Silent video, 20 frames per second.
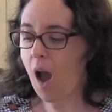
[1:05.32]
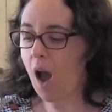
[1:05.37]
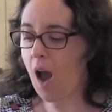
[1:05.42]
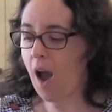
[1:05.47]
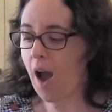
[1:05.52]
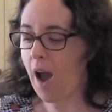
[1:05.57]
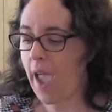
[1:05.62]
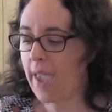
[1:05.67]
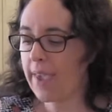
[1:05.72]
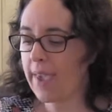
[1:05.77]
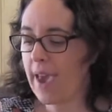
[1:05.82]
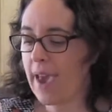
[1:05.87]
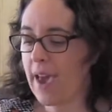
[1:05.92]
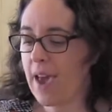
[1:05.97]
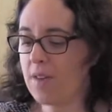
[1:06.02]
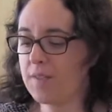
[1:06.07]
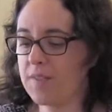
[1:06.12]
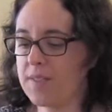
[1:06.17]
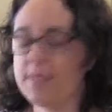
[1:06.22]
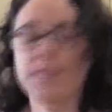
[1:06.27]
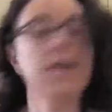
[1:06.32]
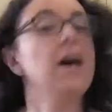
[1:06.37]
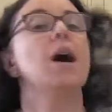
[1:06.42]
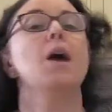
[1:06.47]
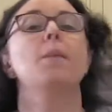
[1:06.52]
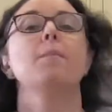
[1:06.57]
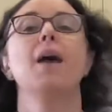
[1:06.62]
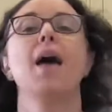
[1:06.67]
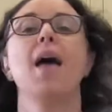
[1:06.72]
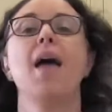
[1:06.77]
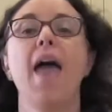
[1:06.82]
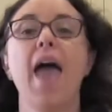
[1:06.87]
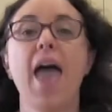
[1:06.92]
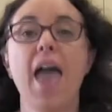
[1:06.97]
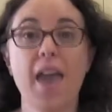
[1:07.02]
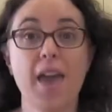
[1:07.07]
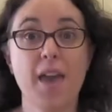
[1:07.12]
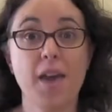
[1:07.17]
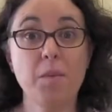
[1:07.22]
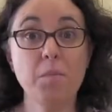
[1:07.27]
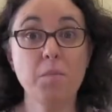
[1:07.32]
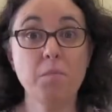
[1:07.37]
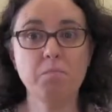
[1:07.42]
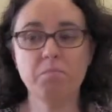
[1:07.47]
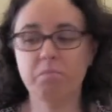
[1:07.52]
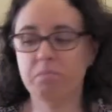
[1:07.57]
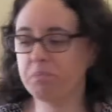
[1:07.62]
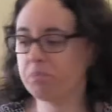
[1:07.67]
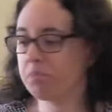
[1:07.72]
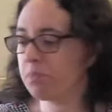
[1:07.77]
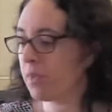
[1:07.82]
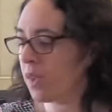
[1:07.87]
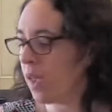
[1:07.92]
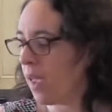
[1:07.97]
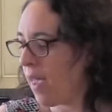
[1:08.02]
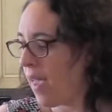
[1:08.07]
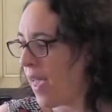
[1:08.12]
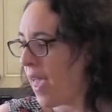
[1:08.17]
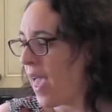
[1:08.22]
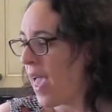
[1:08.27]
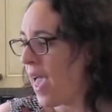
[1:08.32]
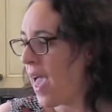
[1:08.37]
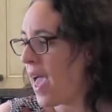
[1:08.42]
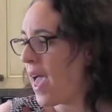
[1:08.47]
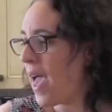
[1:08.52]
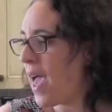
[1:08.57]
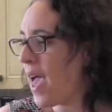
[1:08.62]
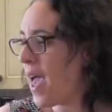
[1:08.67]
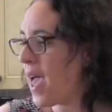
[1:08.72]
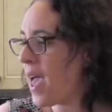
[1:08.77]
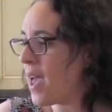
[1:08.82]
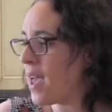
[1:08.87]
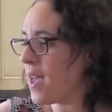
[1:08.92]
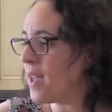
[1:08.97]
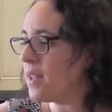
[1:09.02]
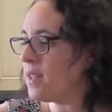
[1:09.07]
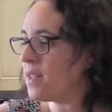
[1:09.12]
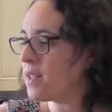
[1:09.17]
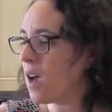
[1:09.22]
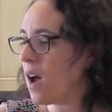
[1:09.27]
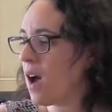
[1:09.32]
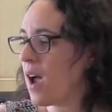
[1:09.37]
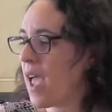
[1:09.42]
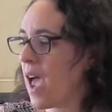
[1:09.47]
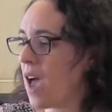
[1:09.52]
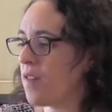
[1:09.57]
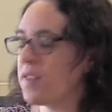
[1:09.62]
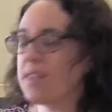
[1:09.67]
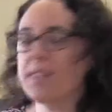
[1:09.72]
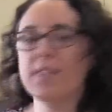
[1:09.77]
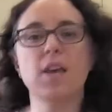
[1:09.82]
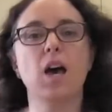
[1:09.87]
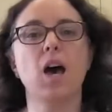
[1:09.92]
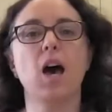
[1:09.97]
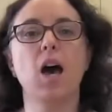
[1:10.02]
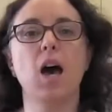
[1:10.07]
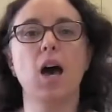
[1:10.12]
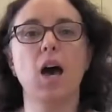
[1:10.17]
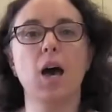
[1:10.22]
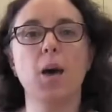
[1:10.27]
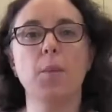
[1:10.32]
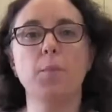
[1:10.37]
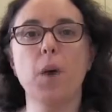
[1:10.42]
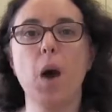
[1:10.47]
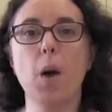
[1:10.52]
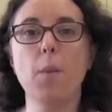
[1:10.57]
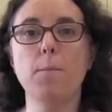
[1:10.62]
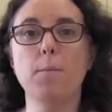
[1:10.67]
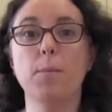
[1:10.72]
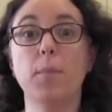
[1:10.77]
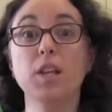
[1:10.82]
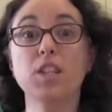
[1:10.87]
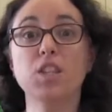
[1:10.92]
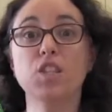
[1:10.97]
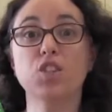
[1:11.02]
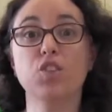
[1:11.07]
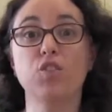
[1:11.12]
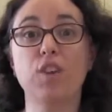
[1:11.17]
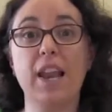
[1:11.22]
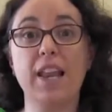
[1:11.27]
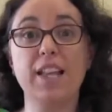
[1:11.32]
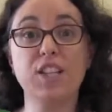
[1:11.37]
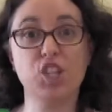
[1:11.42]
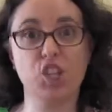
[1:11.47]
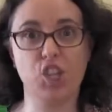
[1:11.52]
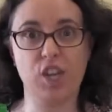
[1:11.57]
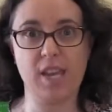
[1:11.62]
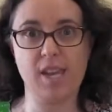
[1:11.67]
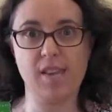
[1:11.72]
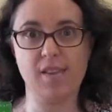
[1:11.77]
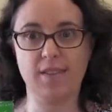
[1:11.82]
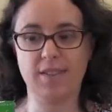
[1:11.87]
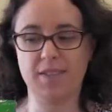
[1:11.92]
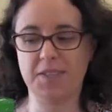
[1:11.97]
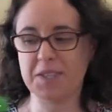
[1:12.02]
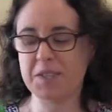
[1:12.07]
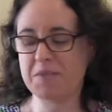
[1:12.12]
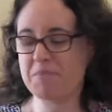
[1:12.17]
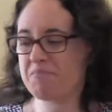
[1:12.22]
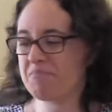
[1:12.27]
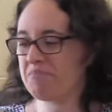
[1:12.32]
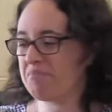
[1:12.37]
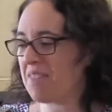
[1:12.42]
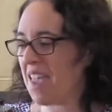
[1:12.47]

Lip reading: I have some ham, and I have some mozzarella cheese.